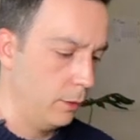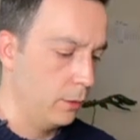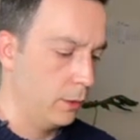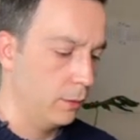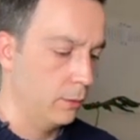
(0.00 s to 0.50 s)

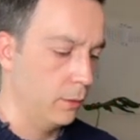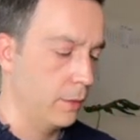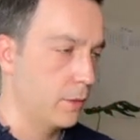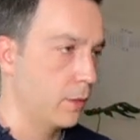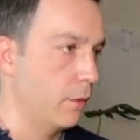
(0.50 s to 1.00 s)
And then
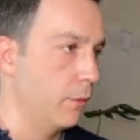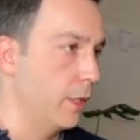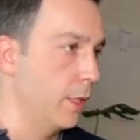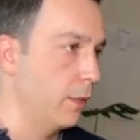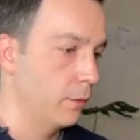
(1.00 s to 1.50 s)
let's
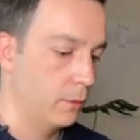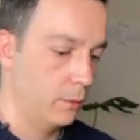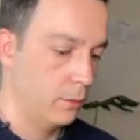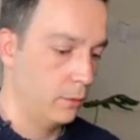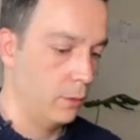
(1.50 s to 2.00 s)
create
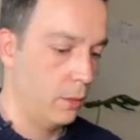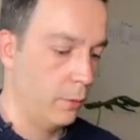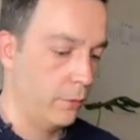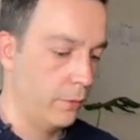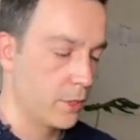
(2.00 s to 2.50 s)

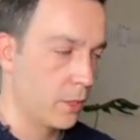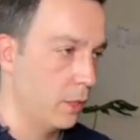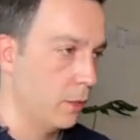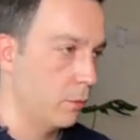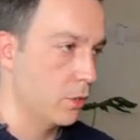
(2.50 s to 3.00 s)
our first
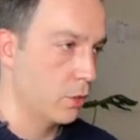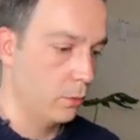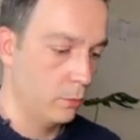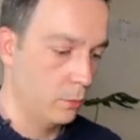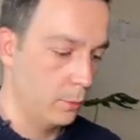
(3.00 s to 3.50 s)
king, which is
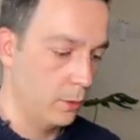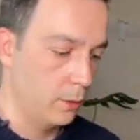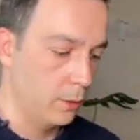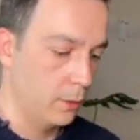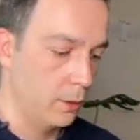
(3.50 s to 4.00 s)
going to
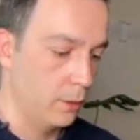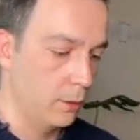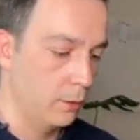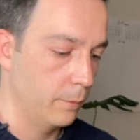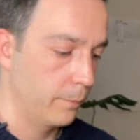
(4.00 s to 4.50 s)
be the
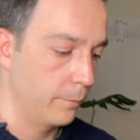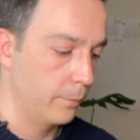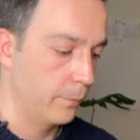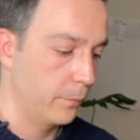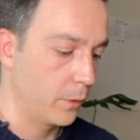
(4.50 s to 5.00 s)
King
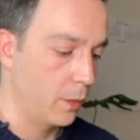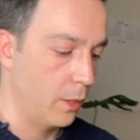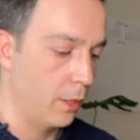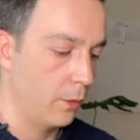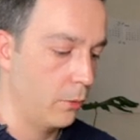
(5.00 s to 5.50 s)

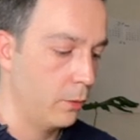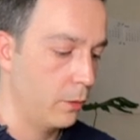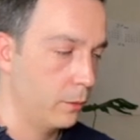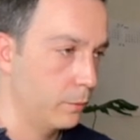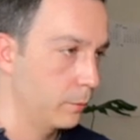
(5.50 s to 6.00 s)

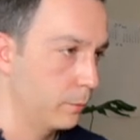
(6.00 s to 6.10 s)
Arthur.